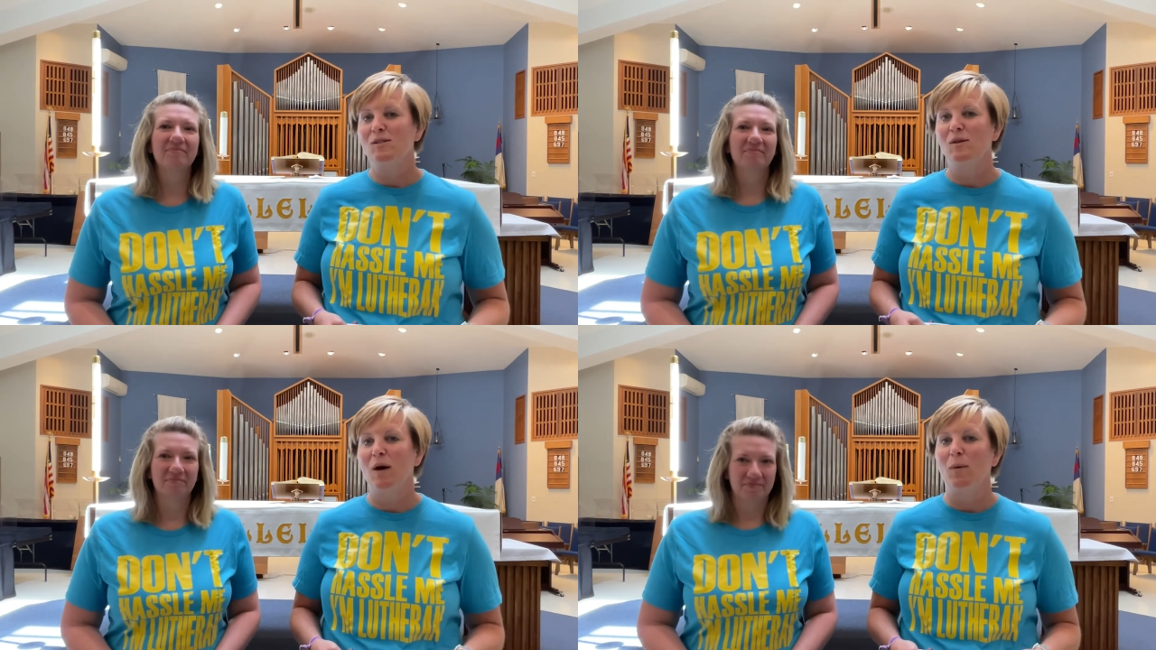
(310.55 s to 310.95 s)

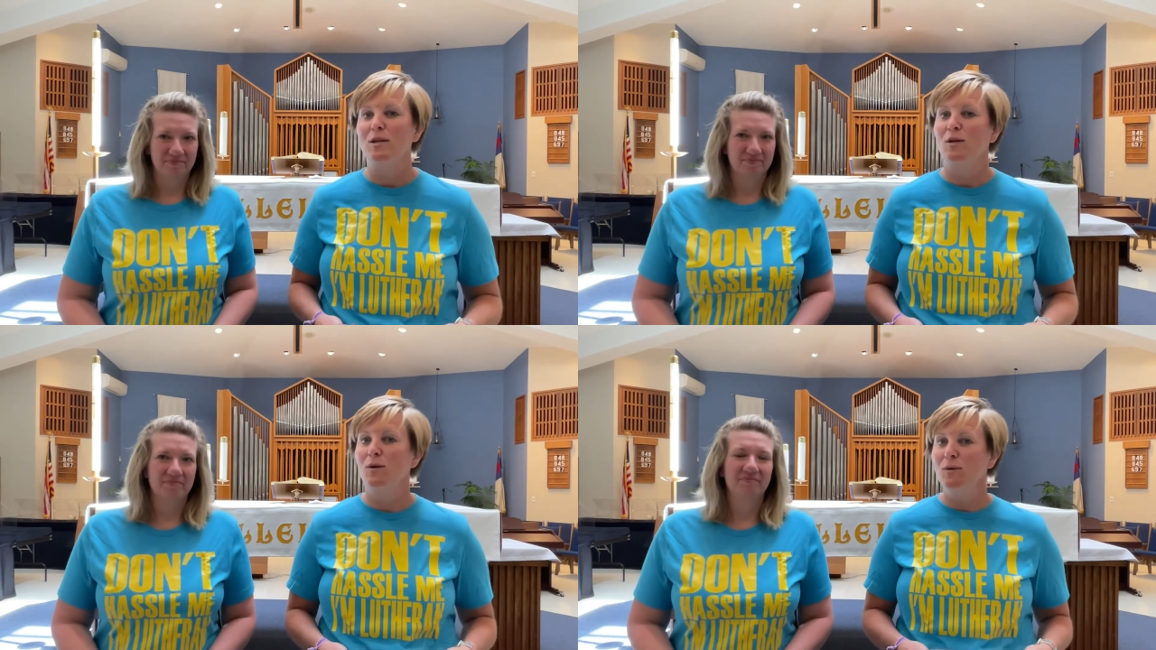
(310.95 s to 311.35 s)
Speaker 1: so that
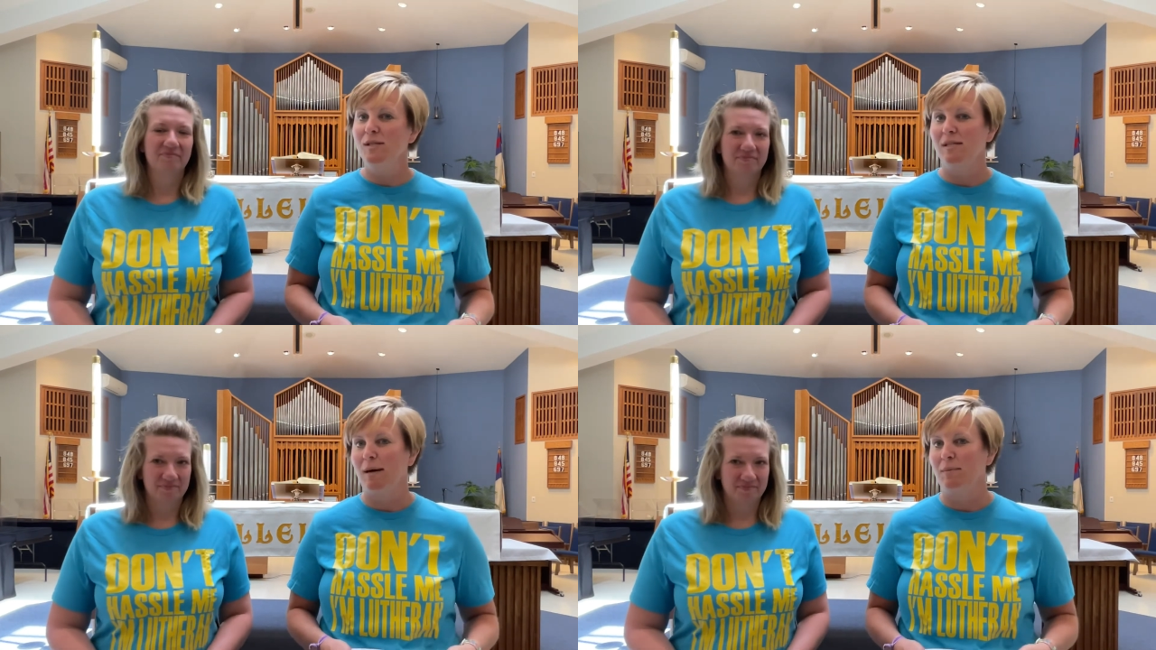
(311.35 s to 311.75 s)
when you
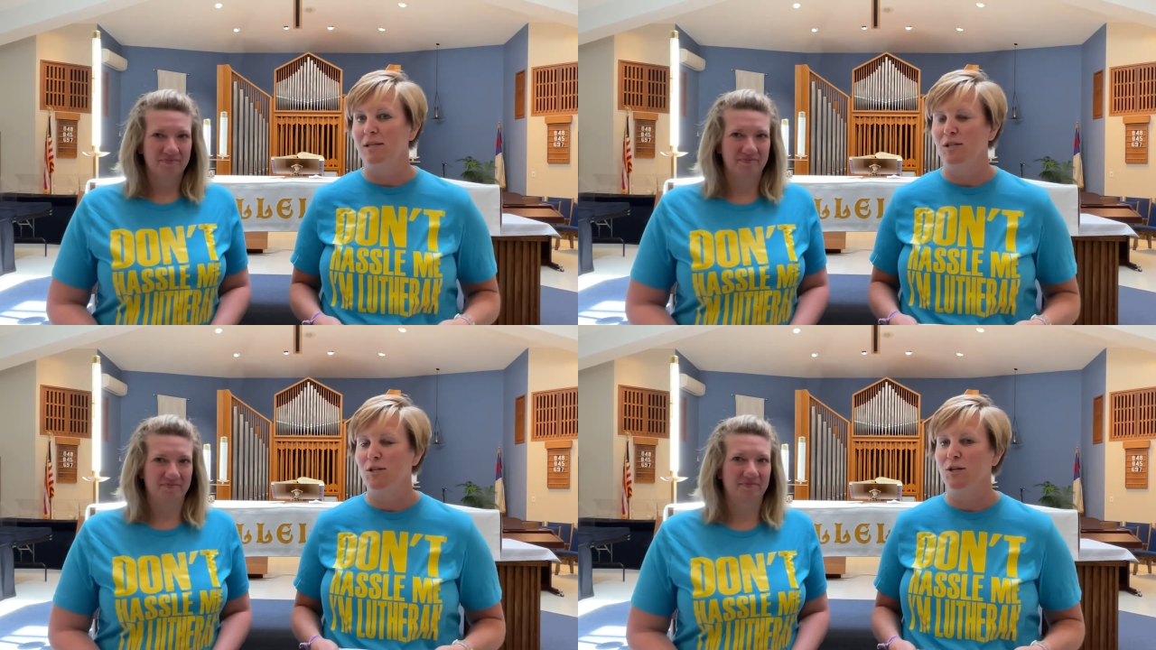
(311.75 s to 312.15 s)
step
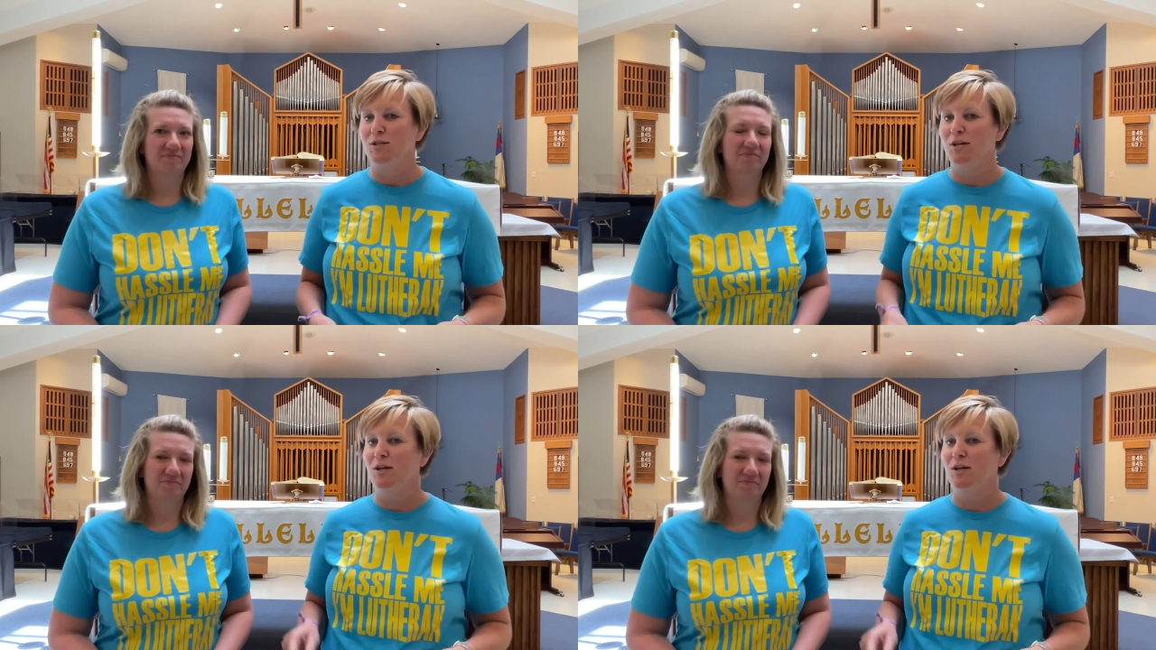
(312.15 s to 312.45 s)
into church,